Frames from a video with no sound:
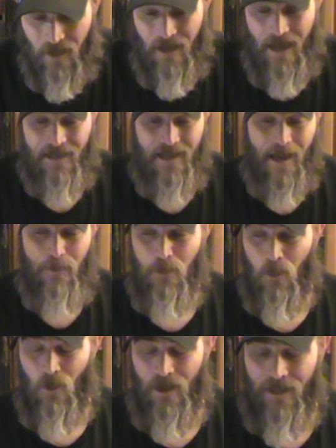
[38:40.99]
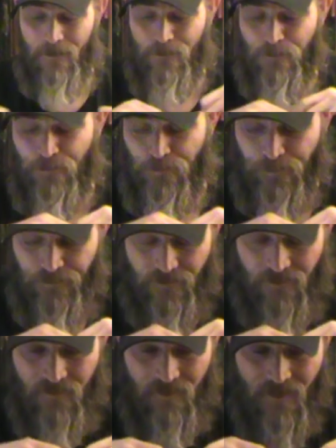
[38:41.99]
at that point,
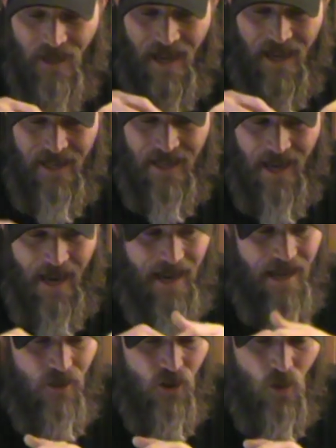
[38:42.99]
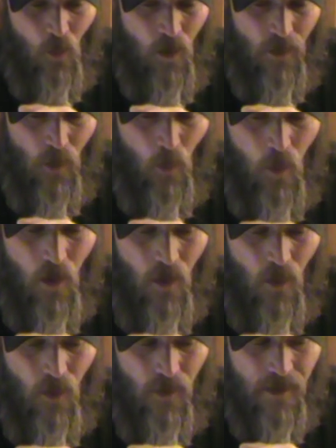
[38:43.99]
engaged with the
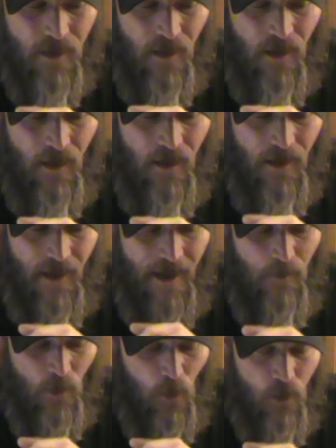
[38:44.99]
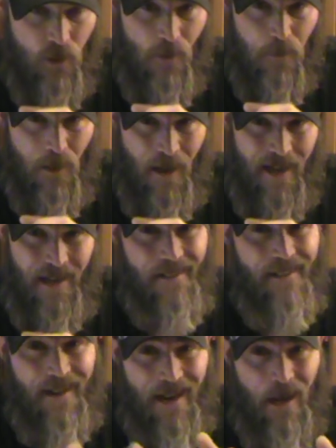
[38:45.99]
world and with what you're playing?
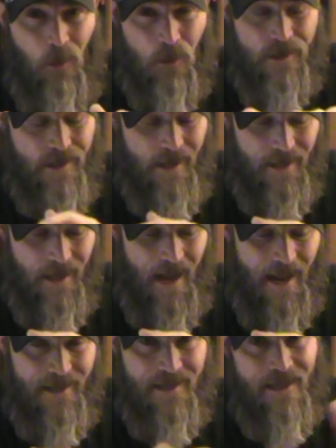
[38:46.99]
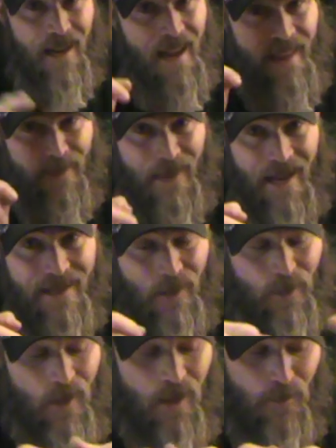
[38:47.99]
I will say yes. That's a
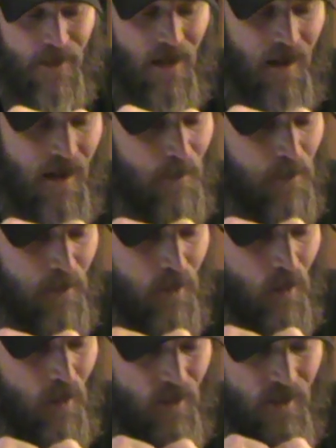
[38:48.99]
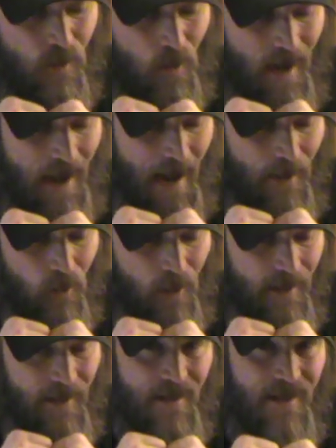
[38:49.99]
thumbs up towards the way I
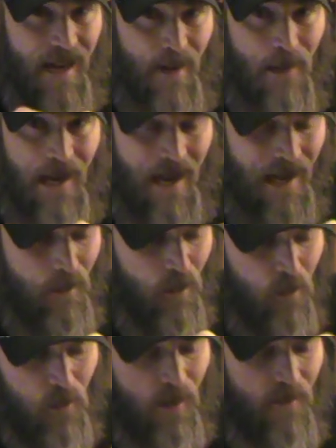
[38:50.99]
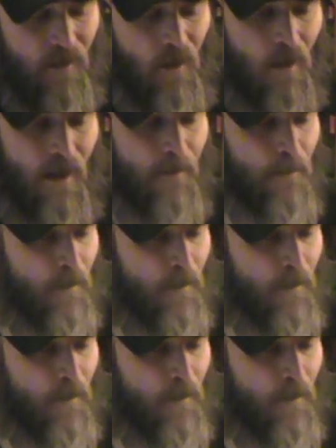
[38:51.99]
look at this game and how I will review it.